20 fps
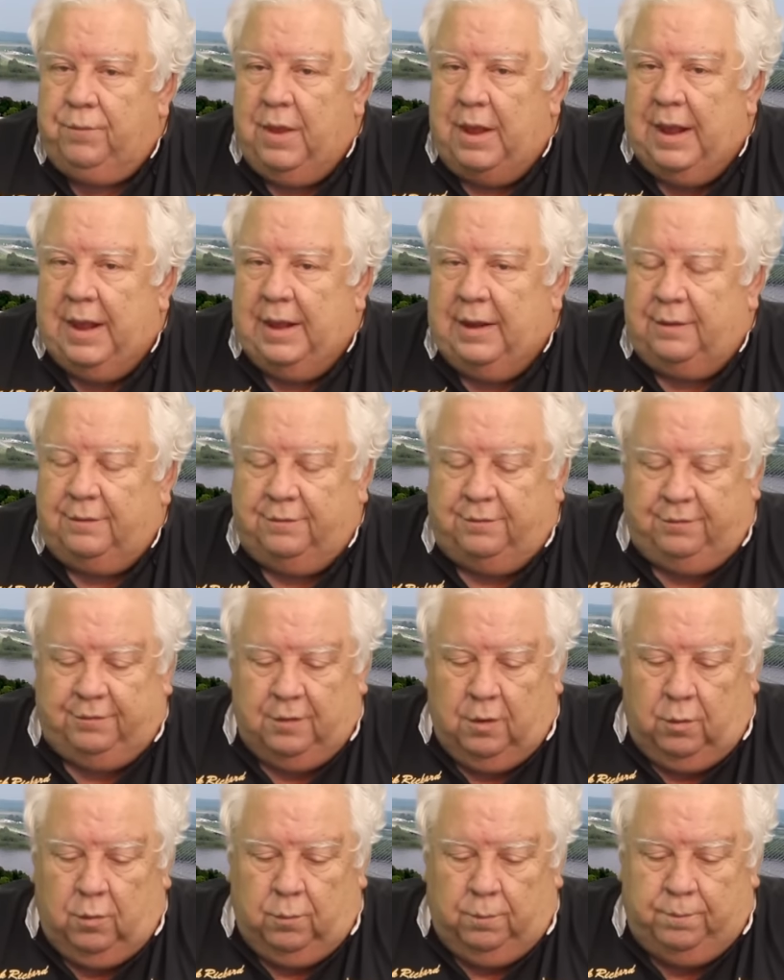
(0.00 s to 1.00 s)
and
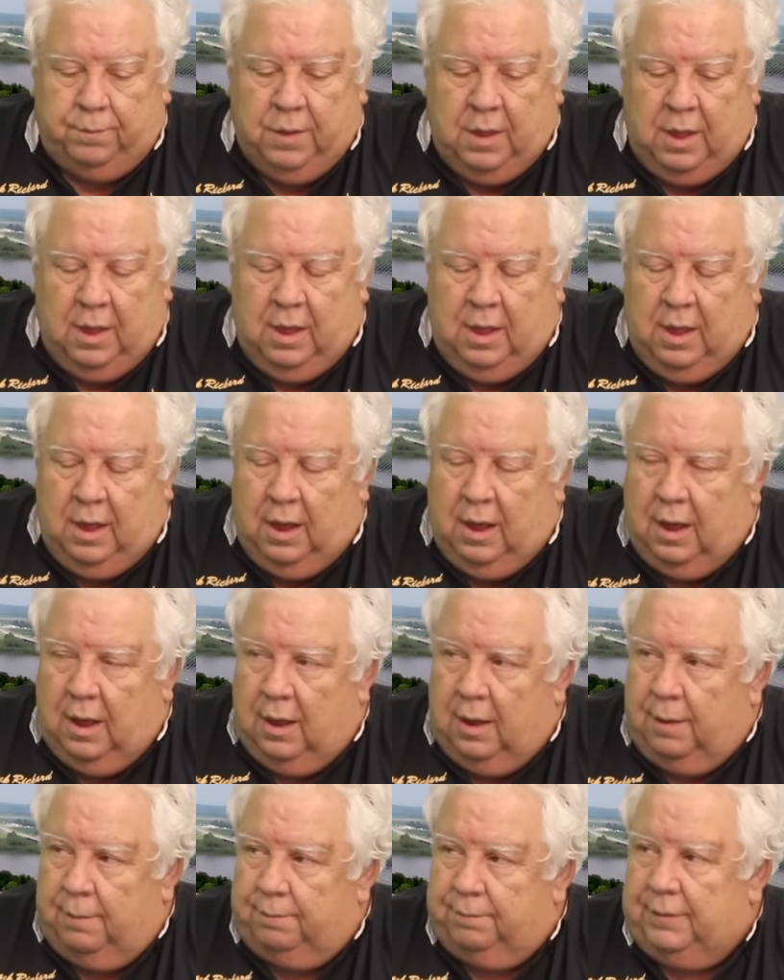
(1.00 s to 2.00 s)
so
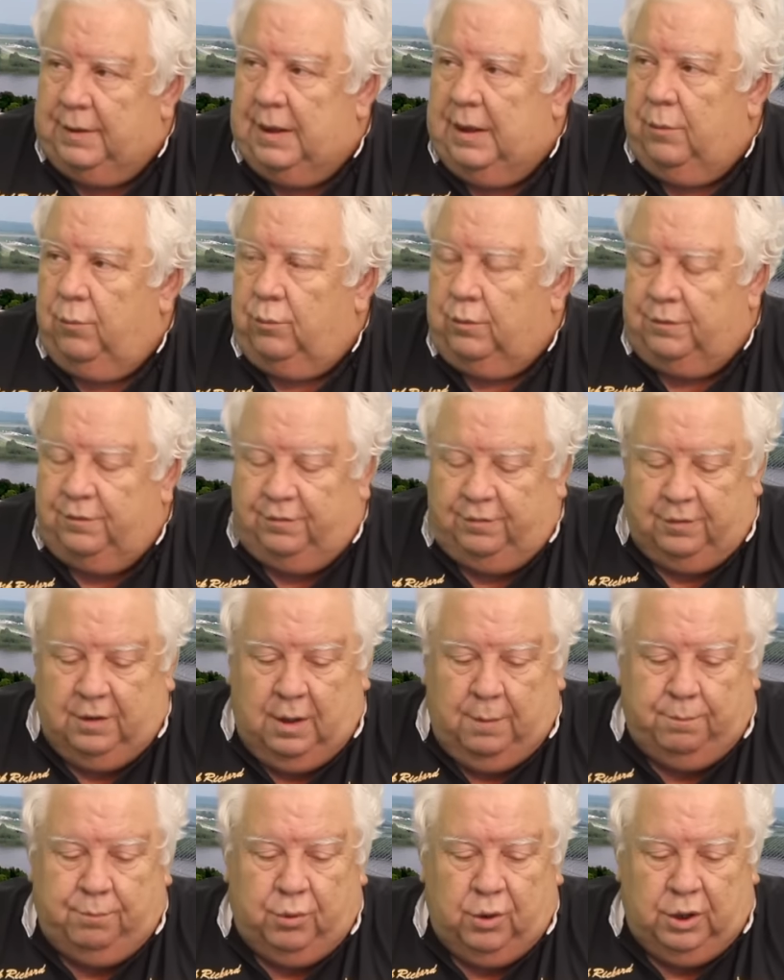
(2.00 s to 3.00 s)
it was
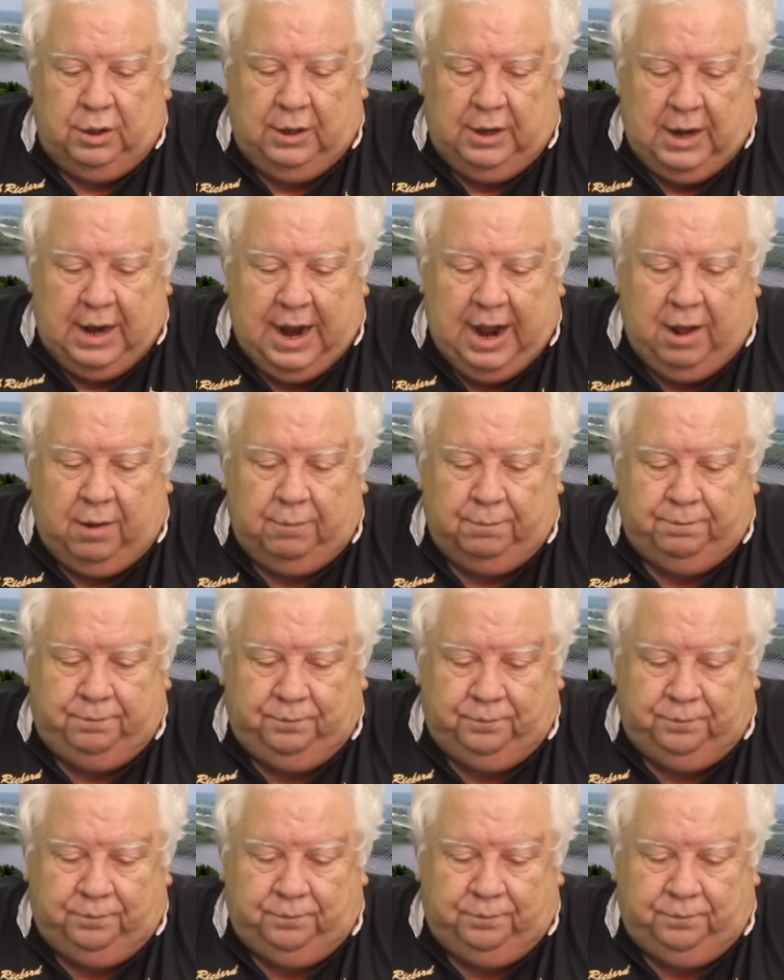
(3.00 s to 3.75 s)
putting it out.